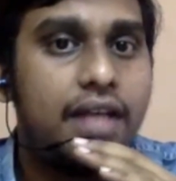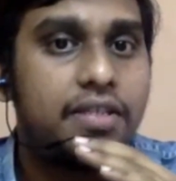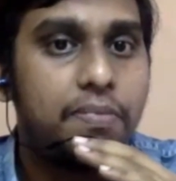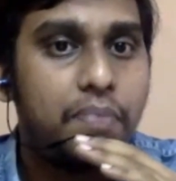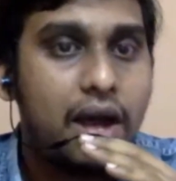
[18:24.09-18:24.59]

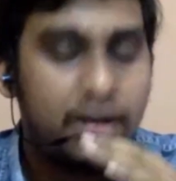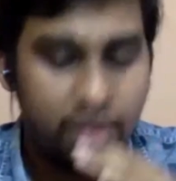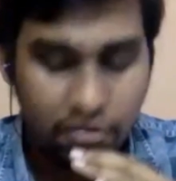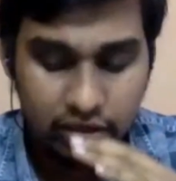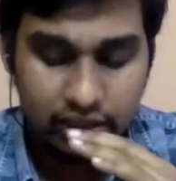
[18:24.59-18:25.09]
As a part
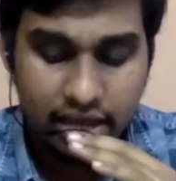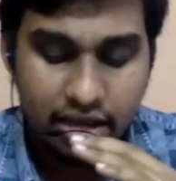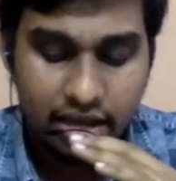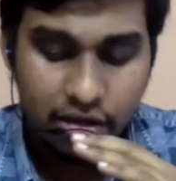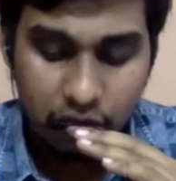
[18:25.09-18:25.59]
of this
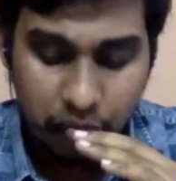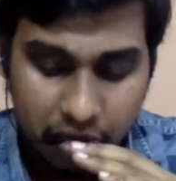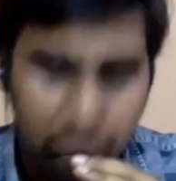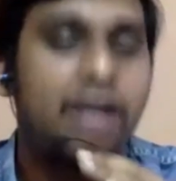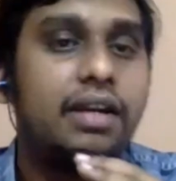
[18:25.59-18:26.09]
cyclone
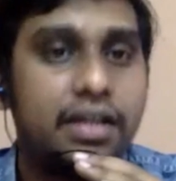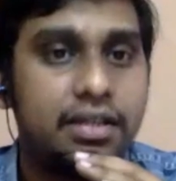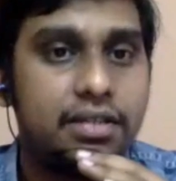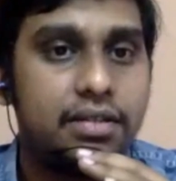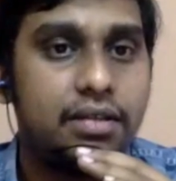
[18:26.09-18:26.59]
preparedness,